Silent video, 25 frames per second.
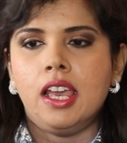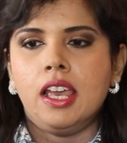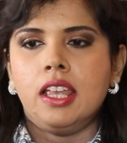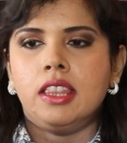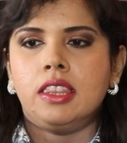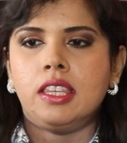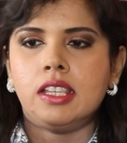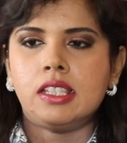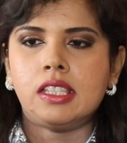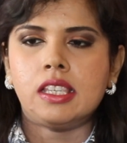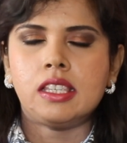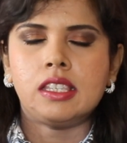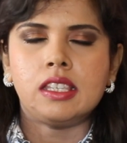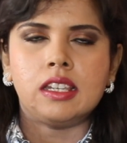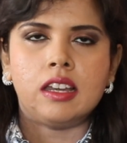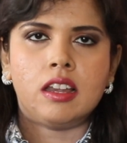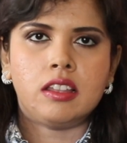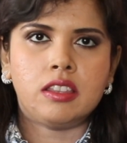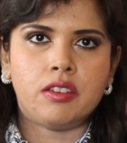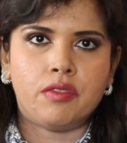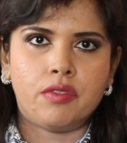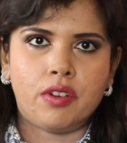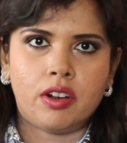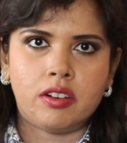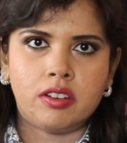This is
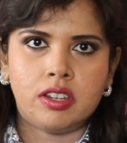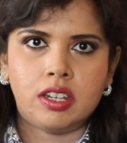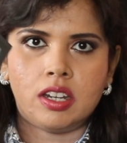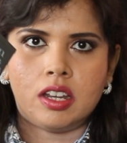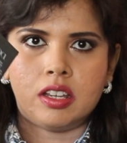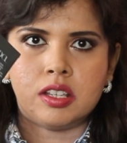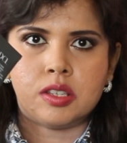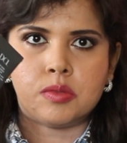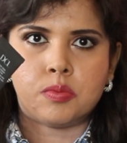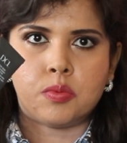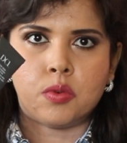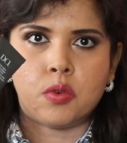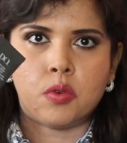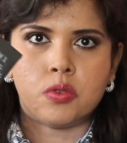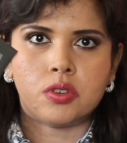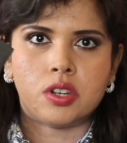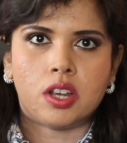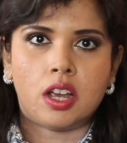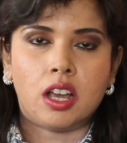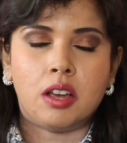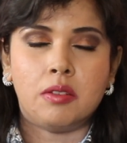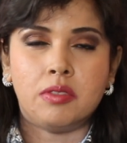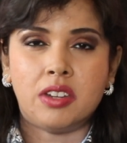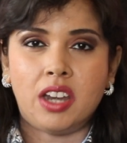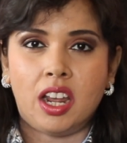another very nice product,
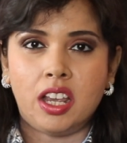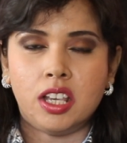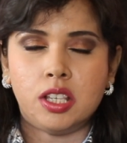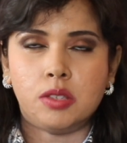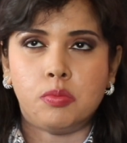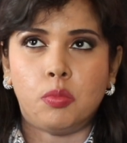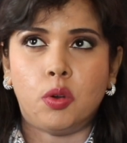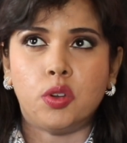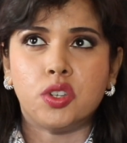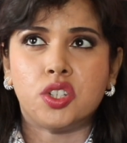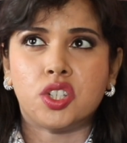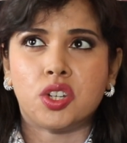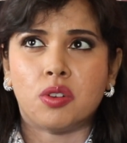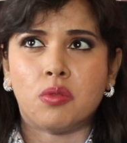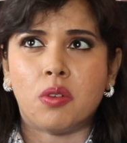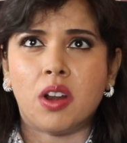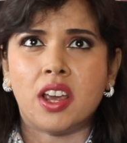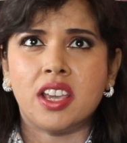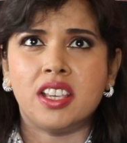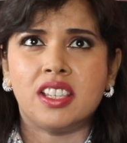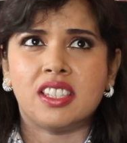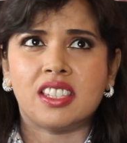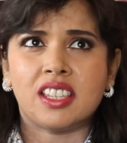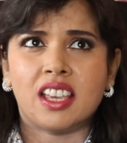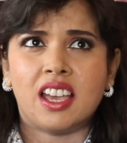a nice
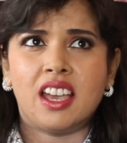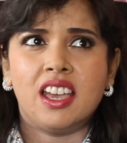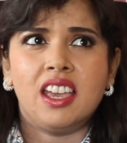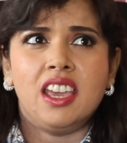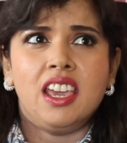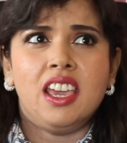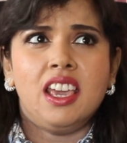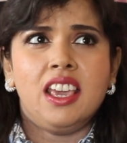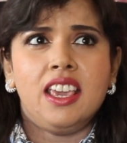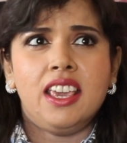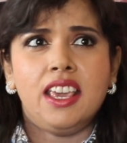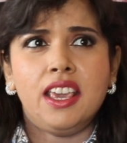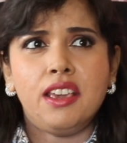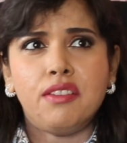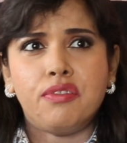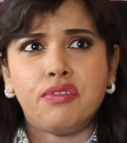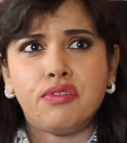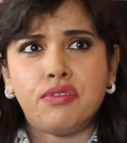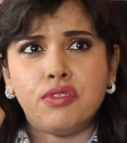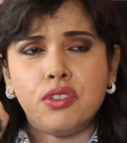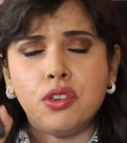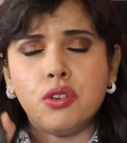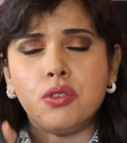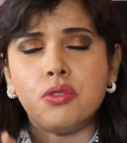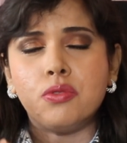moisturizer, if
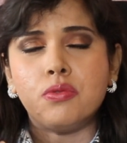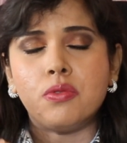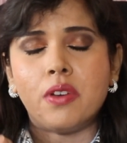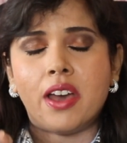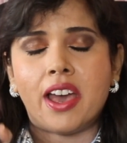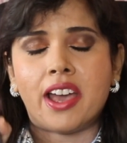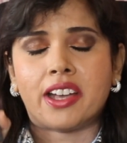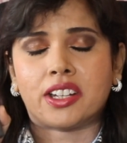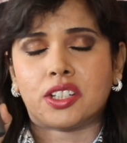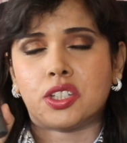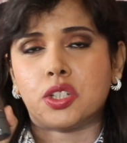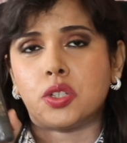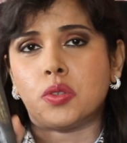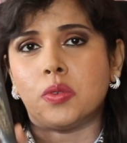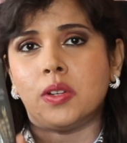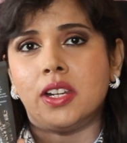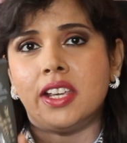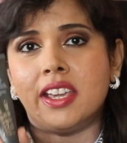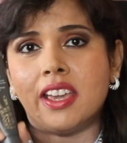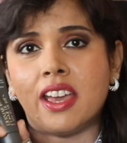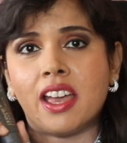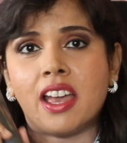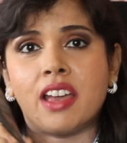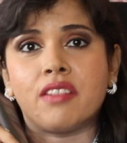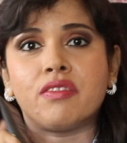you
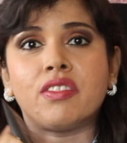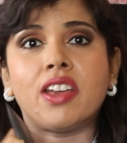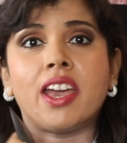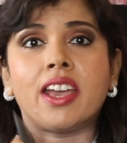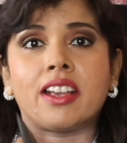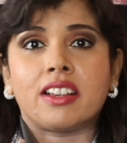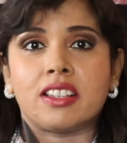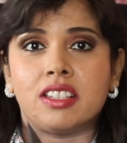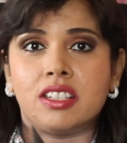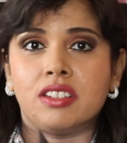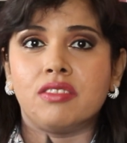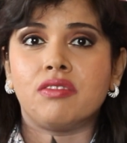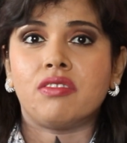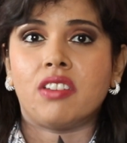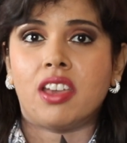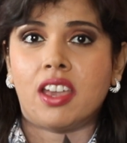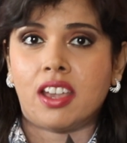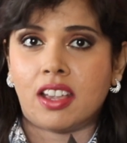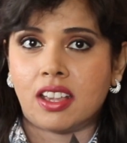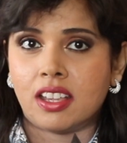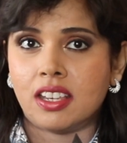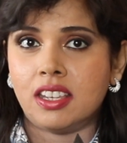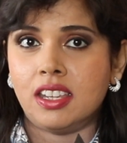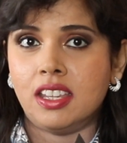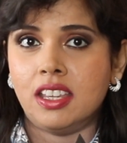actually have active
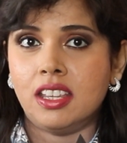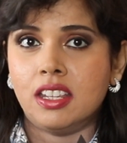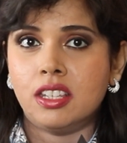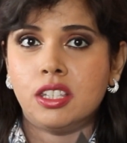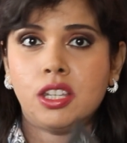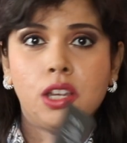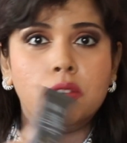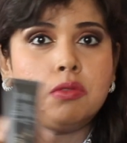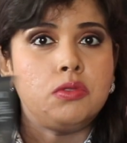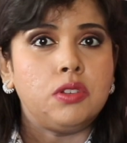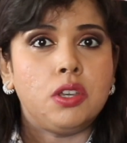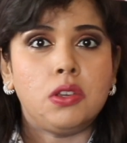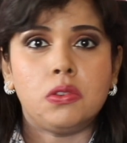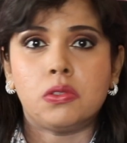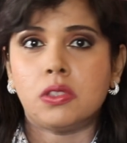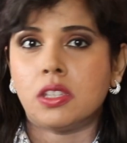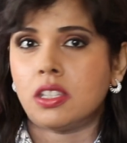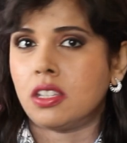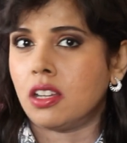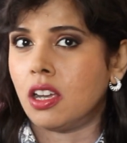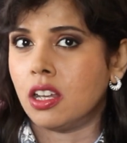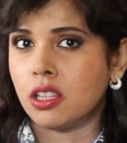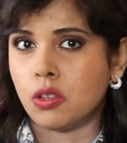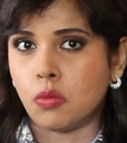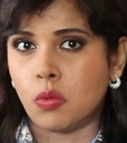acne. Don't use
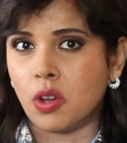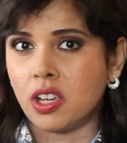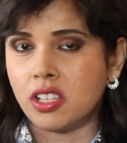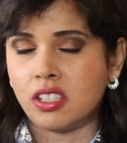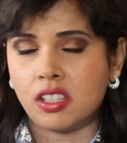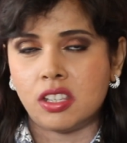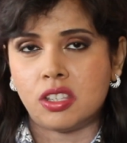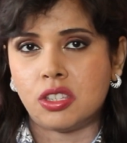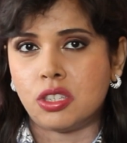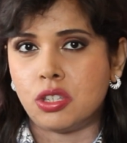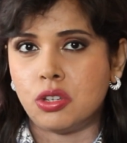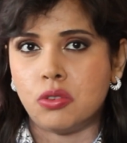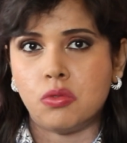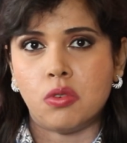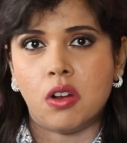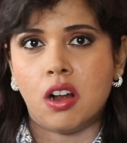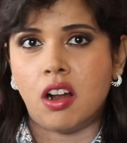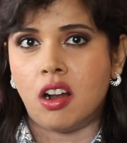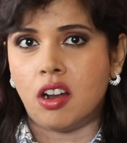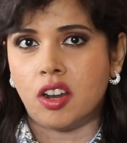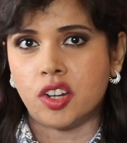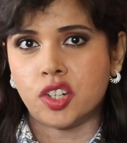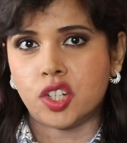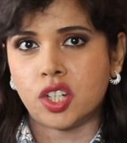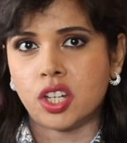it, otherwise it's too
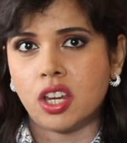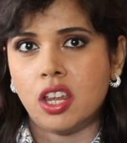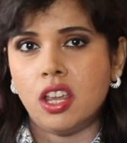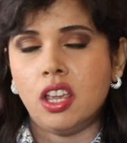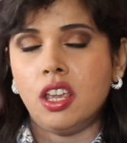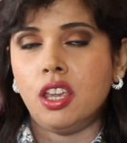harsh.